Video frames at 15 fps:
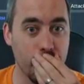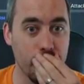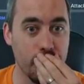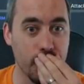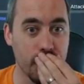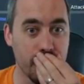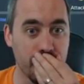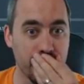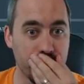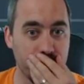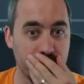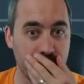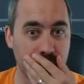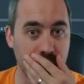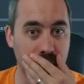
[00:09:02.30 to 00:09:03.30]

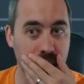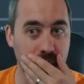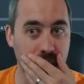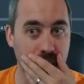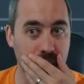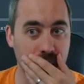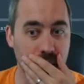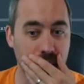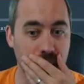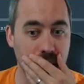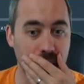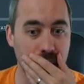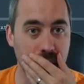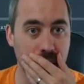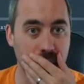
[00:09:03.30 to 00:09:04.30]
[no speech]